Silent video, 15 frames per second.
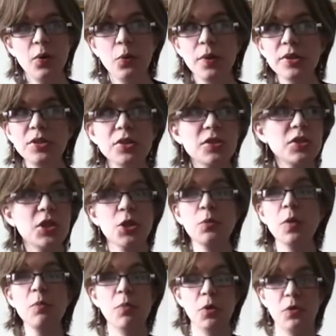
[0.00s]
which is to
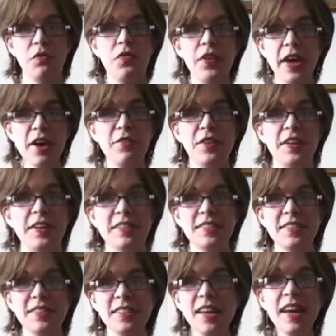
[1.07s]
remove the
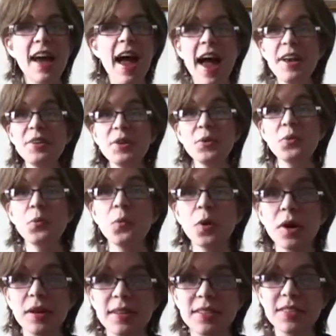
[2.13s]
evidence. And it
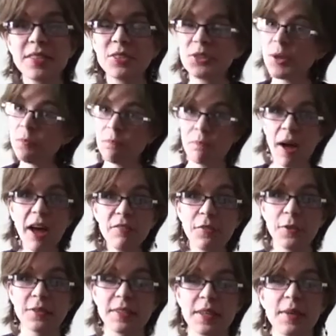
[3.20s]
works. She
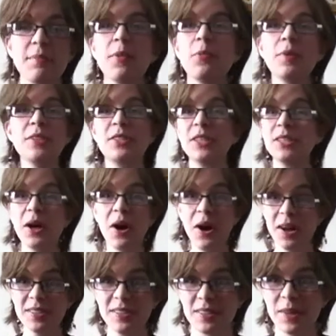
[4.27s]
baffles him, which is
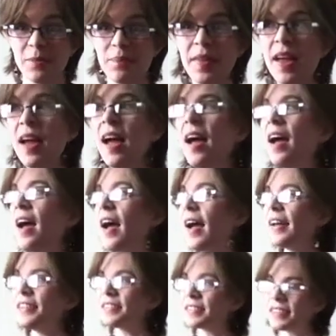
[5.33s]
awesome.
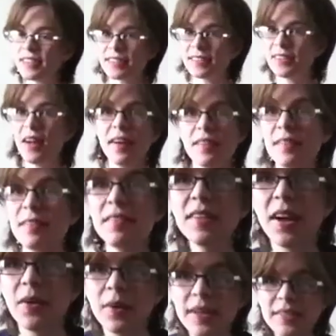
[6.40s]
And it's not, you
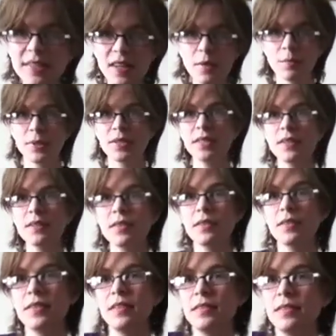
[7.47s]
know, it's not
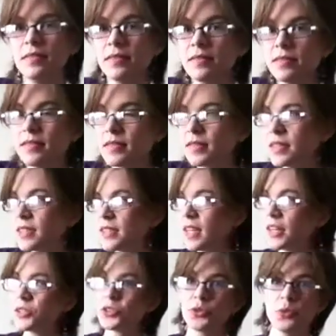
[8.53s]
particularly
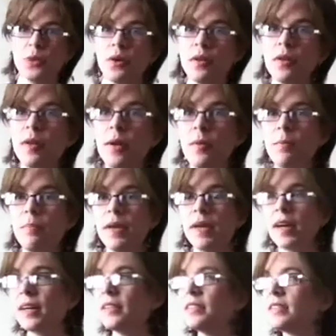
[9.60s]
sexual
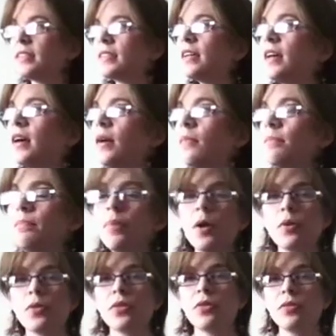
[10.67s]
because
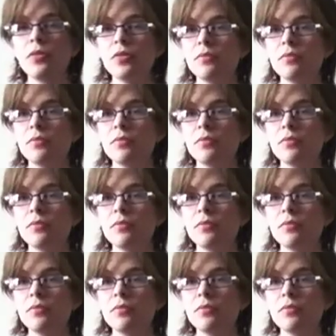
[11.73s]
both